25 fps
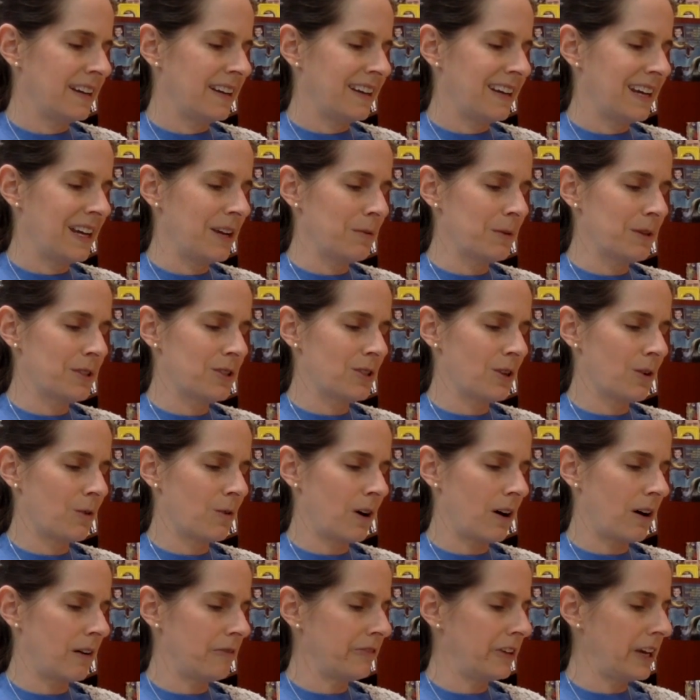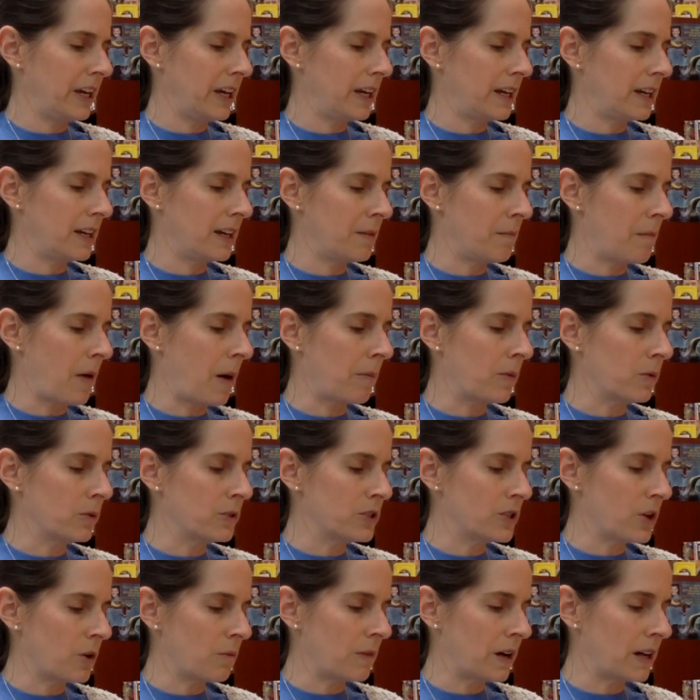He was so off-key and he mumbled
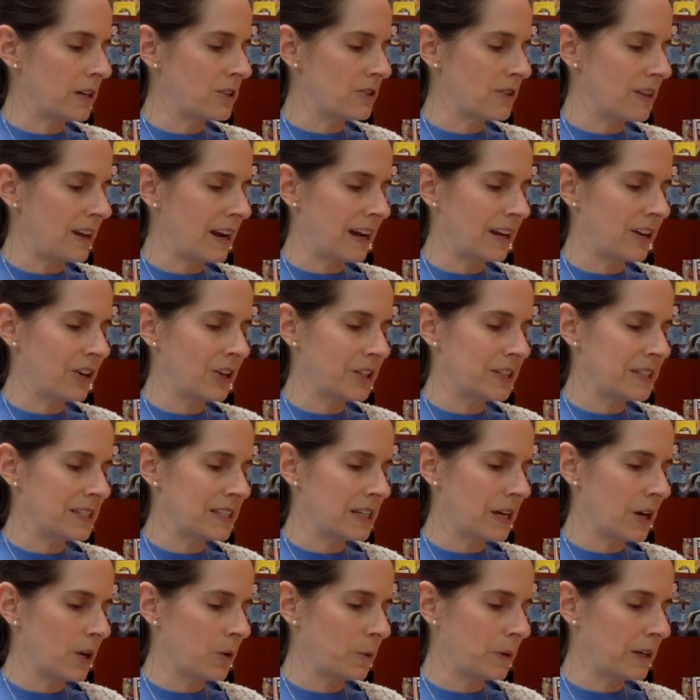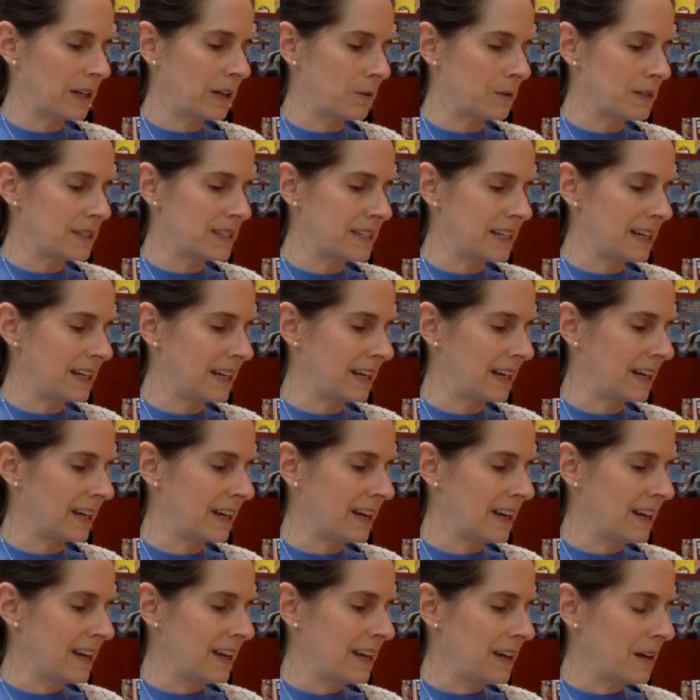so much that I couldn't tell what he was singing,
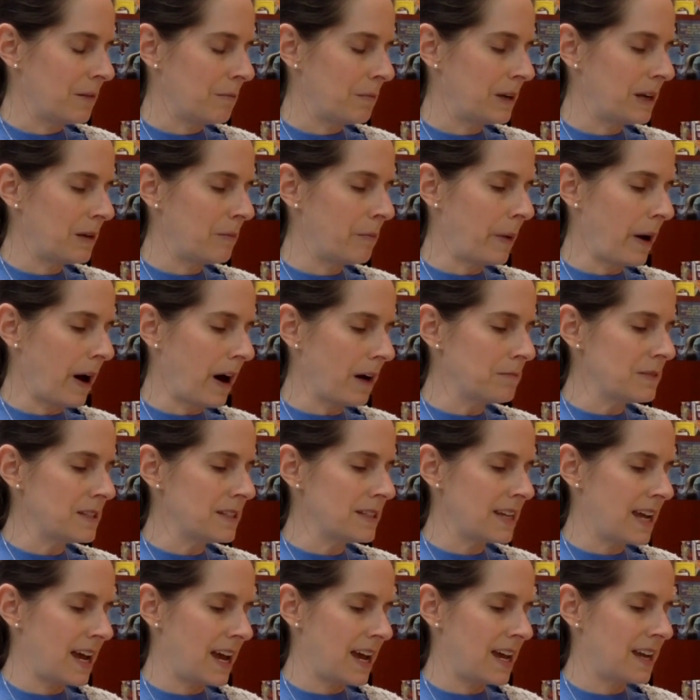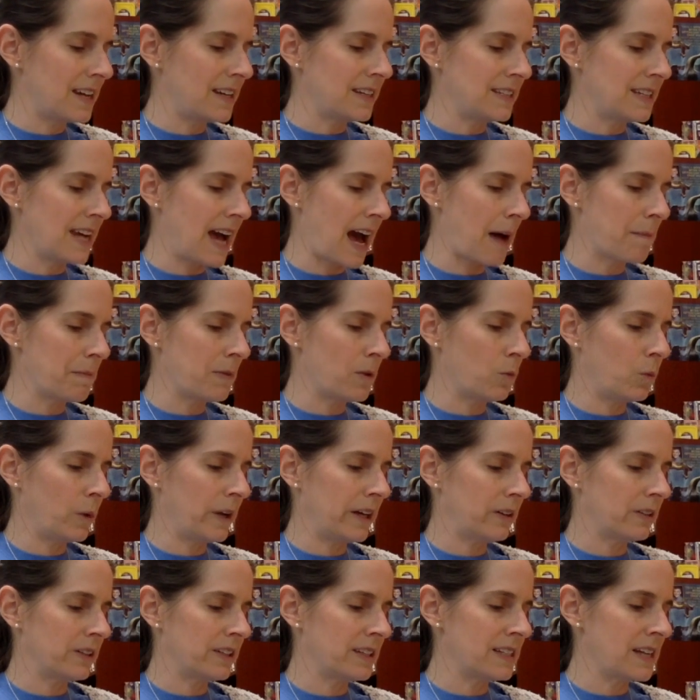but he bobbed his head and tapped the
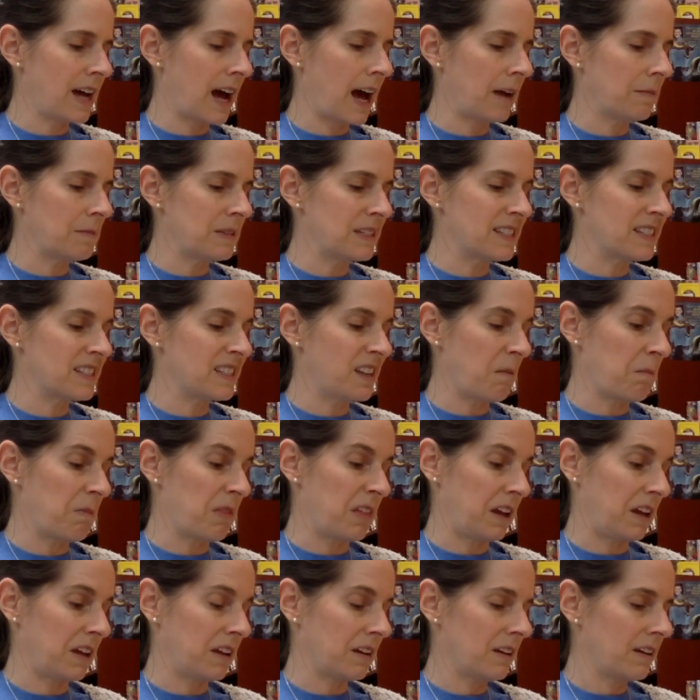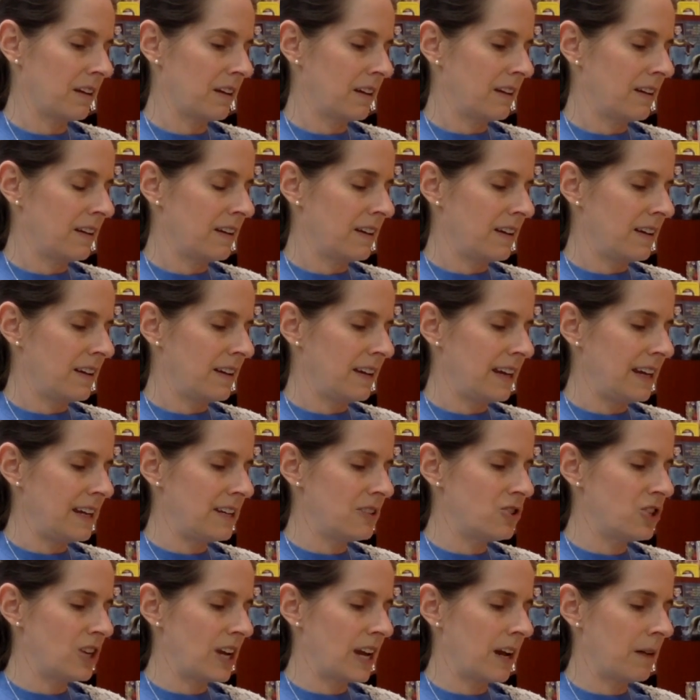wheel in time to something. He
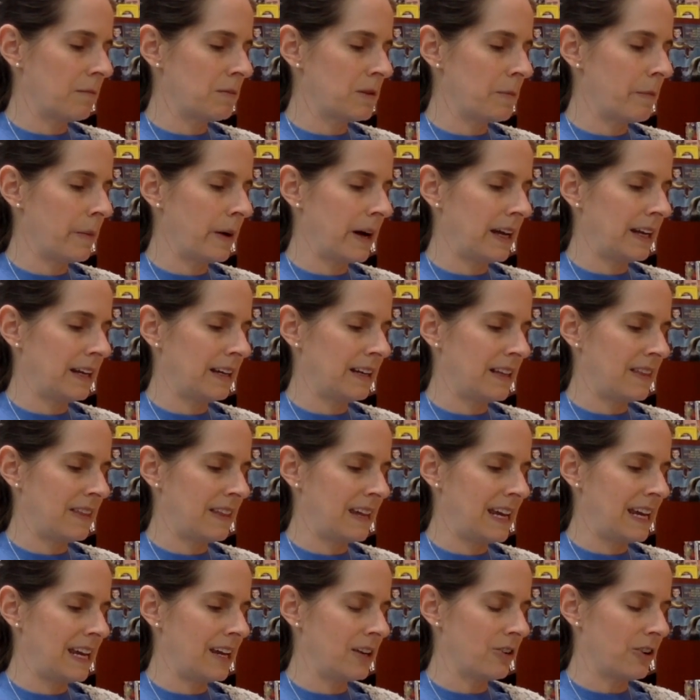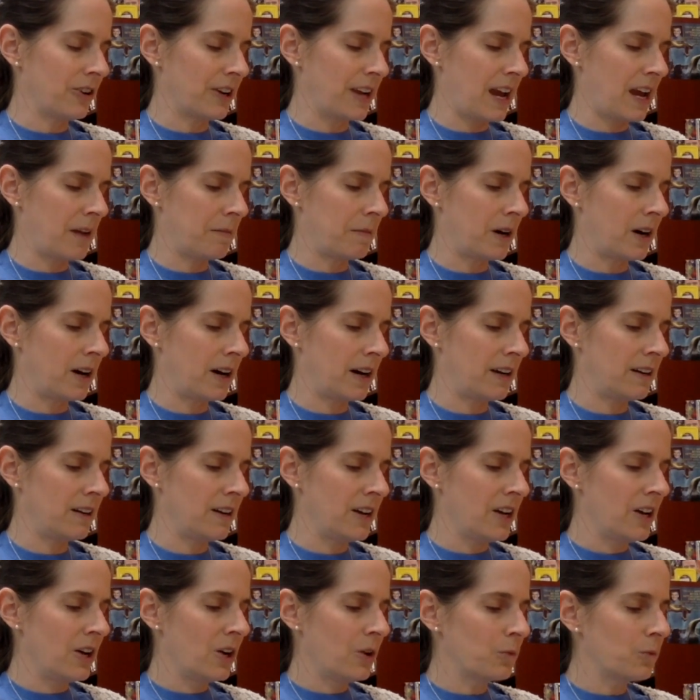jammed a button and the heater came on,
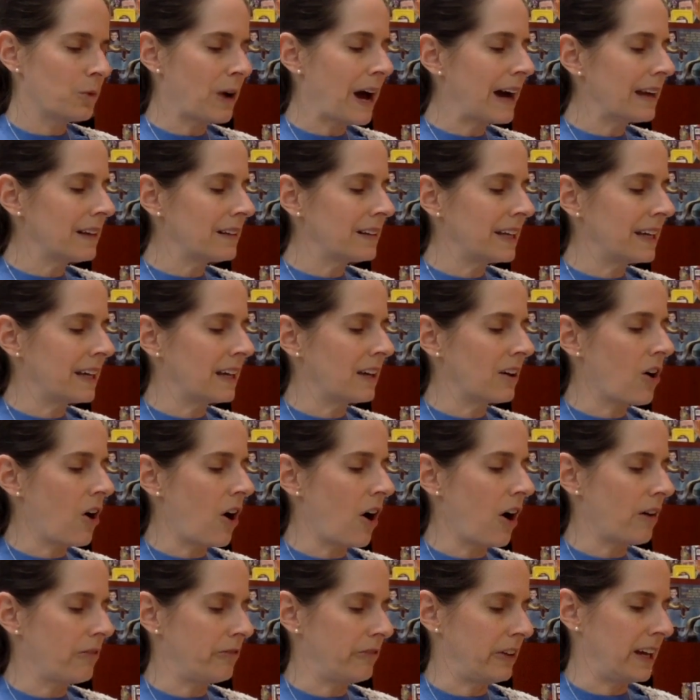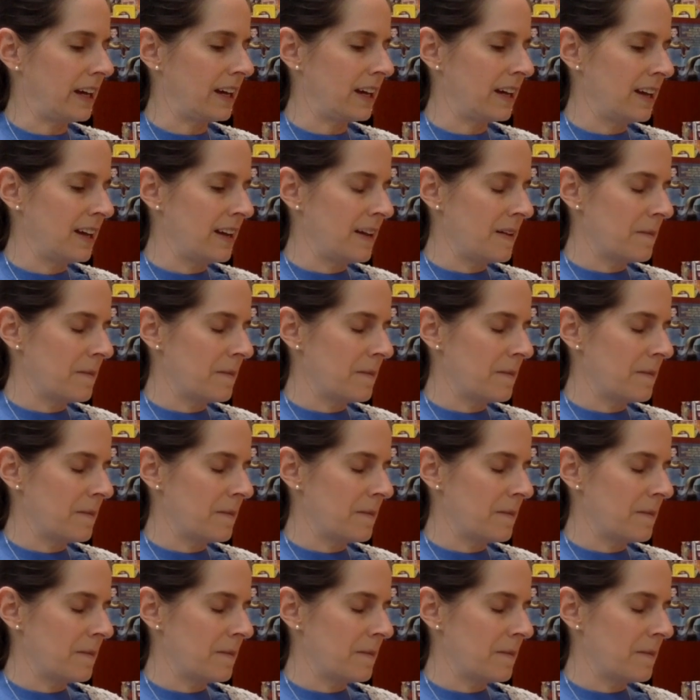rattling and coughing,